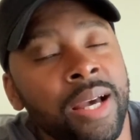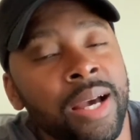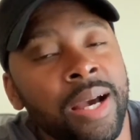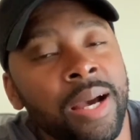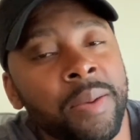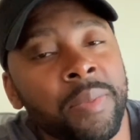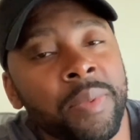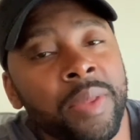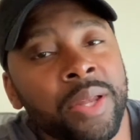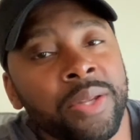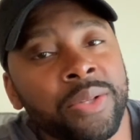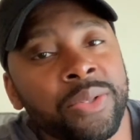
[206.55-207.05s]

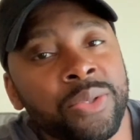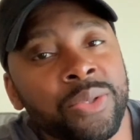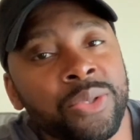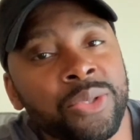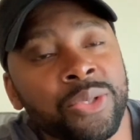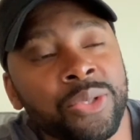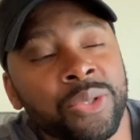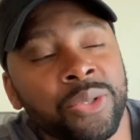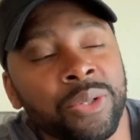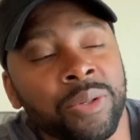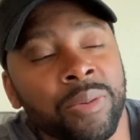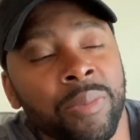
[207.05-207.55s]
I'm not too
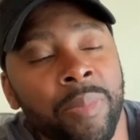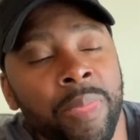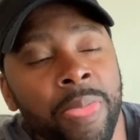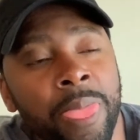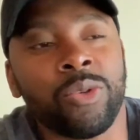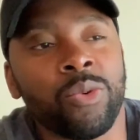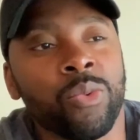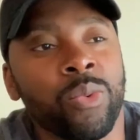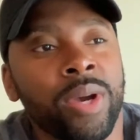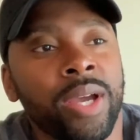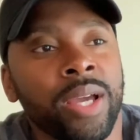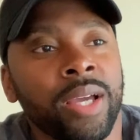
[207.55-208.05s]
sure.
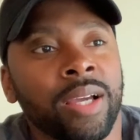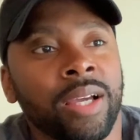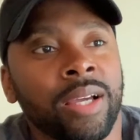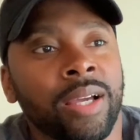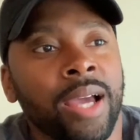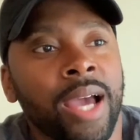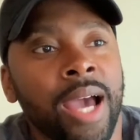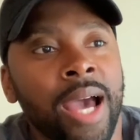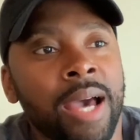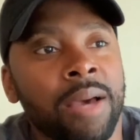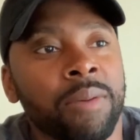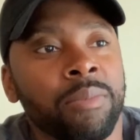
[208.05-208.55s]
You went
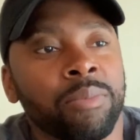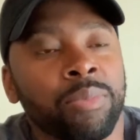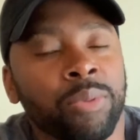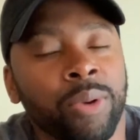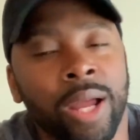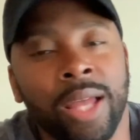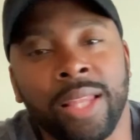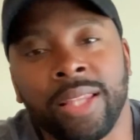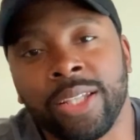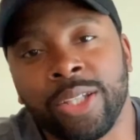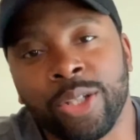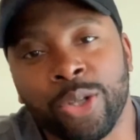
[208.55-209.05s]
got
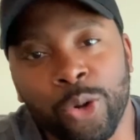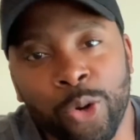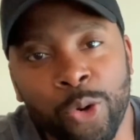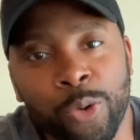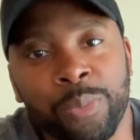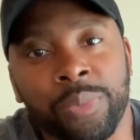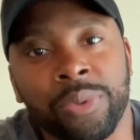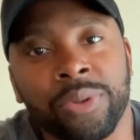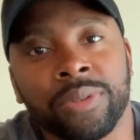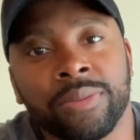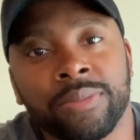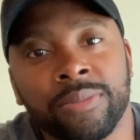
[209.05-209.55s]
Bradley
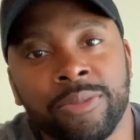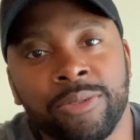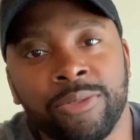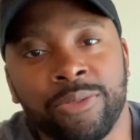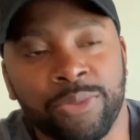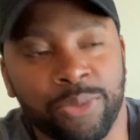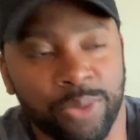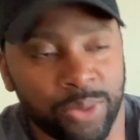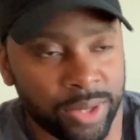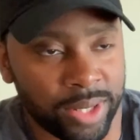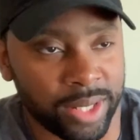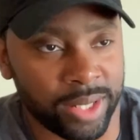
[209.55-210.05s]
Cooper
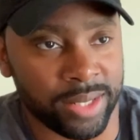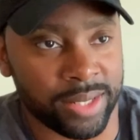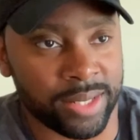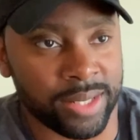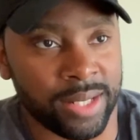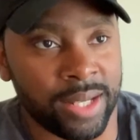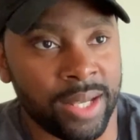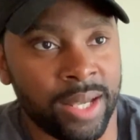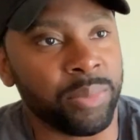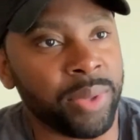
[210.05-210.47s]
for this.